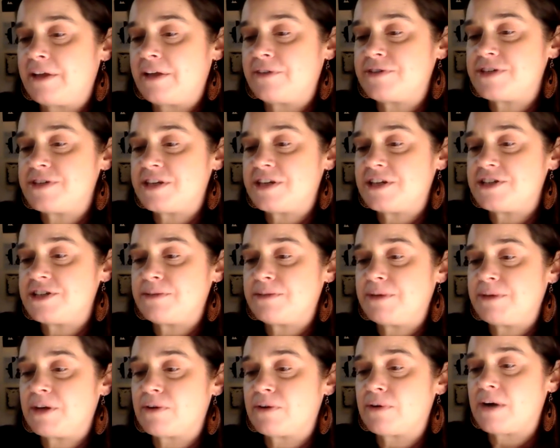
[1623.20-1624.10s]
Lieutenant
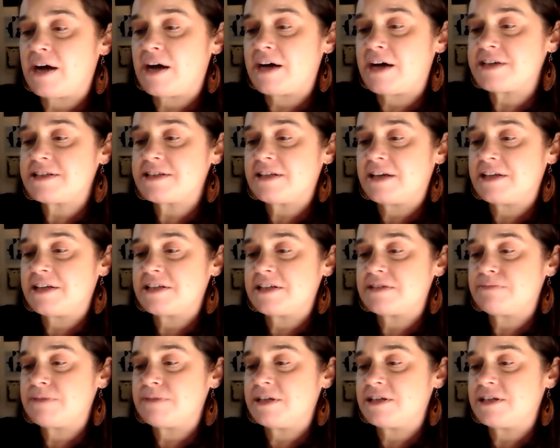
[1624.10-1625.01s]
Jimmy Cross led
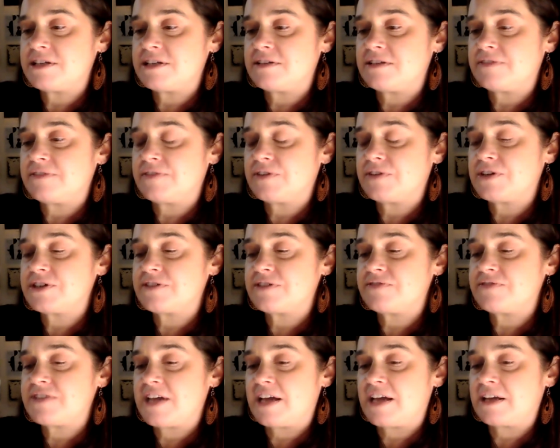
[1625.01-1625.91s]
his men into the village of
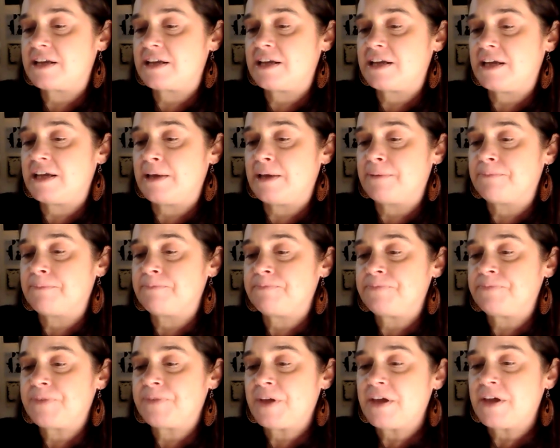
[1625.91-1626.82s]
Than Khe.
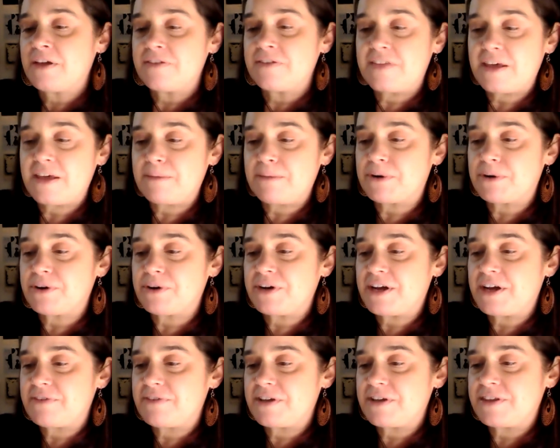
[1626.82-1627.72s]
They burned
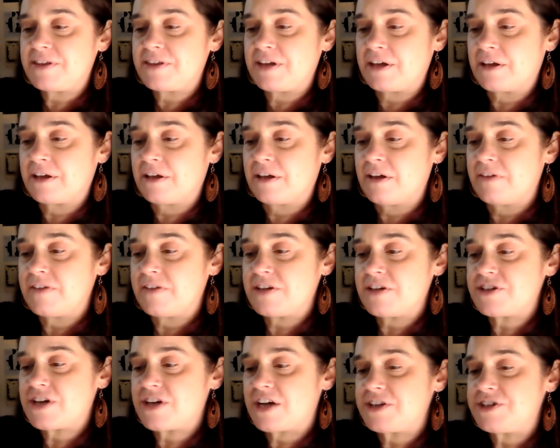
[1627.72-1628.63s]
everything. They
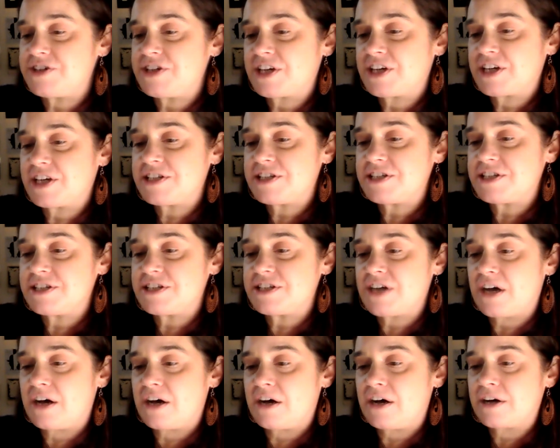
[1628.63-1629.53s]
shot chickens and
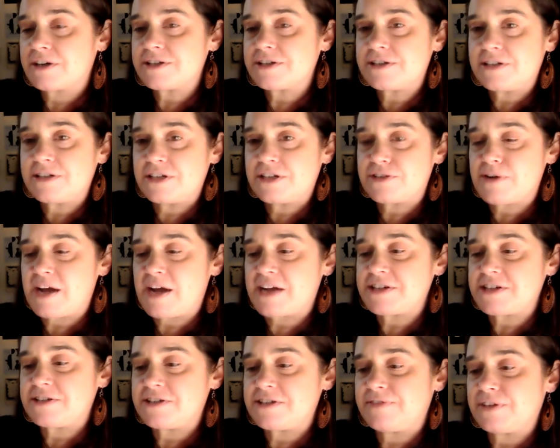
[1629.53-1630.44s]
dogs. They
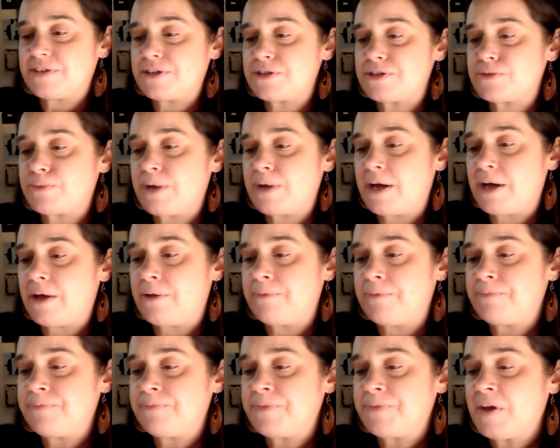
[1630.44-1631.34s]
trashed the village
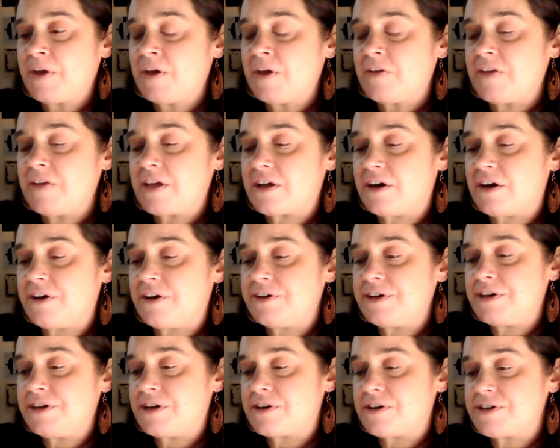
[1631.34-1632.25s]
well. They called
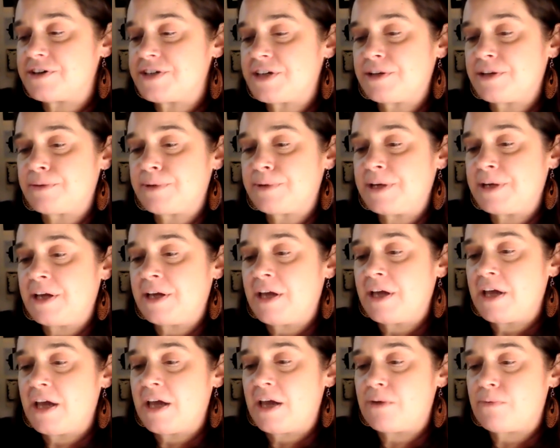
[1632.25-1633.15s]
in artillery
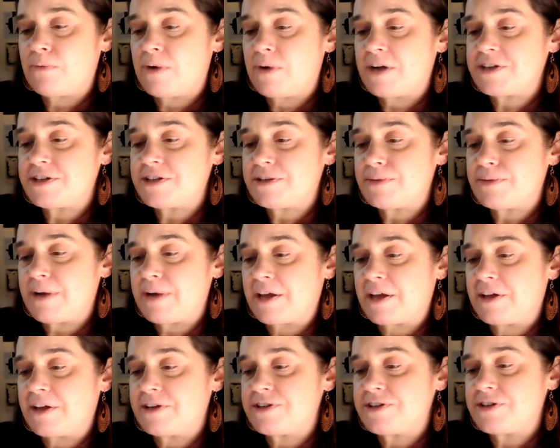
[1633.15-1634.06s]
and watched the
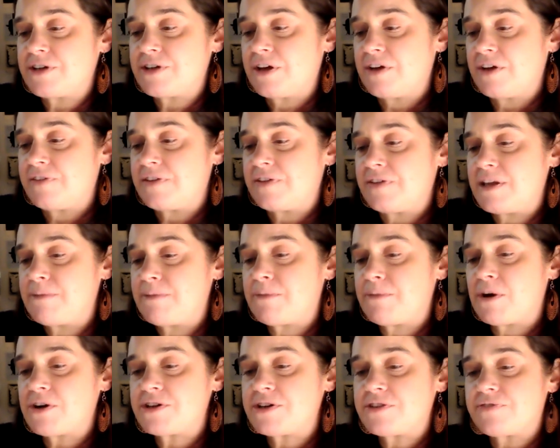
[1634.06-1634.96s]
wreckage. Then they
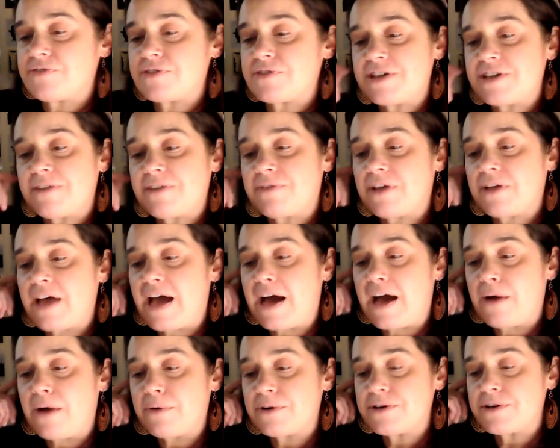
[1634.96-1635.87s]
marched for several
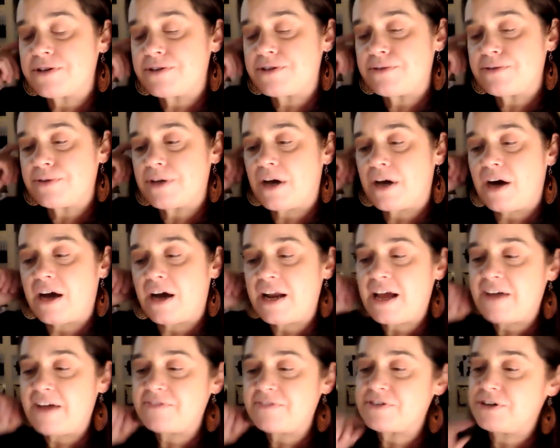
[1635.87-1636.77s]
hours through the hot
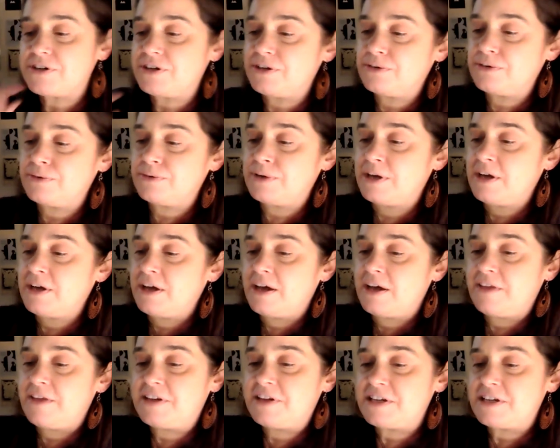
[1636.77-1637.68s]
afternoon,
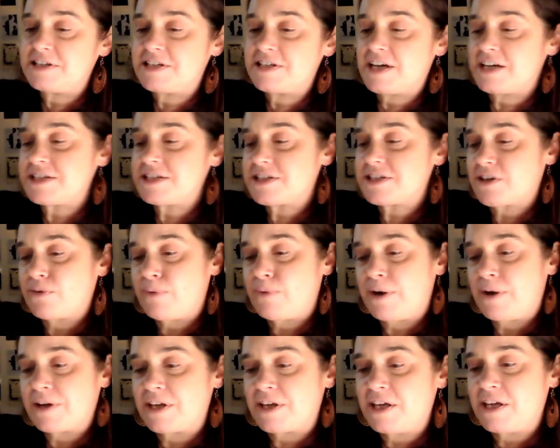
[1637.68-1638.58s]
and then at dusk,
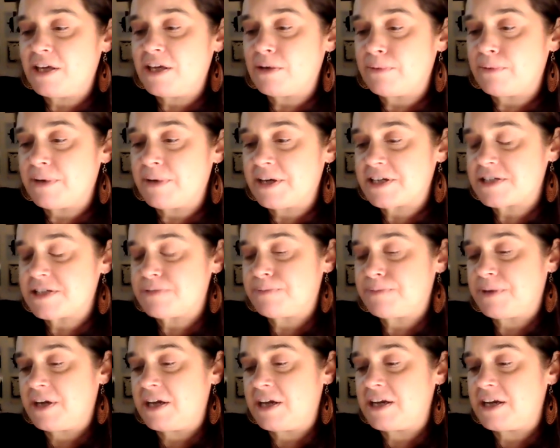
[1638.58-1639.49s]
while Kiowa
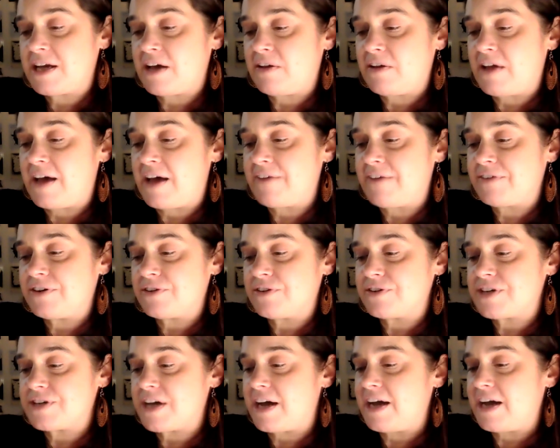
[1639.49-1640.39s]
explained how Lavender
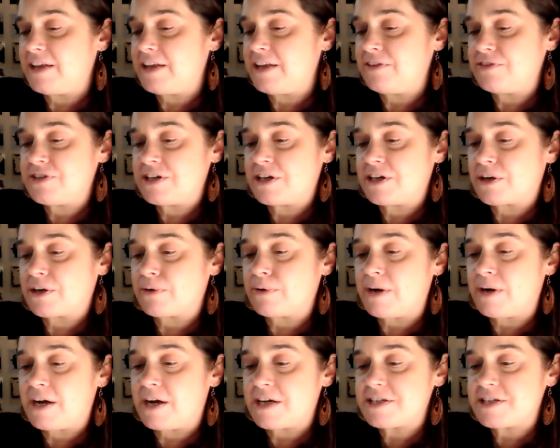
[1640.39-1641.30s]
died, Lieutenant
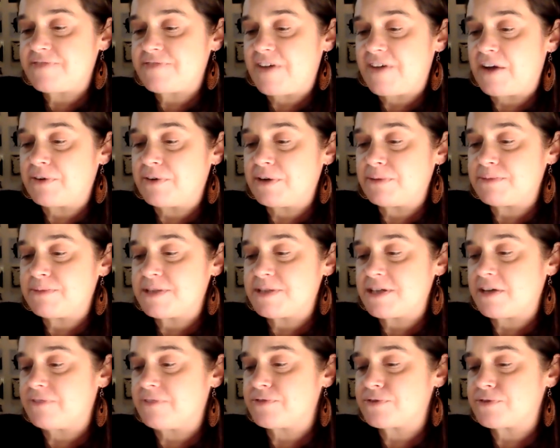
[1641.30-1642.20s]
Cross found
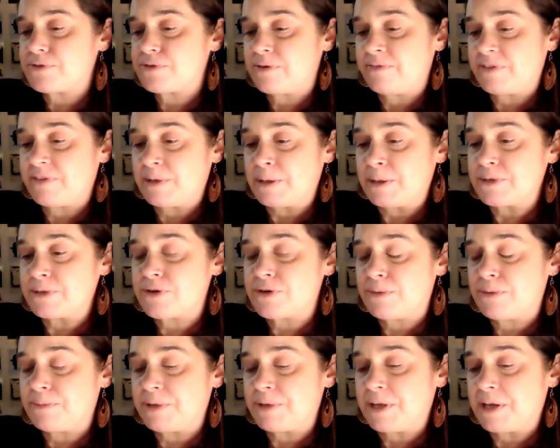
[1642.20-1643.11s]
himself
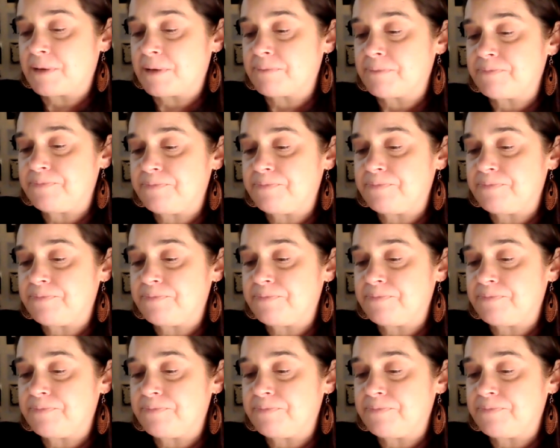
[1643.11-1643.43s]
trembling.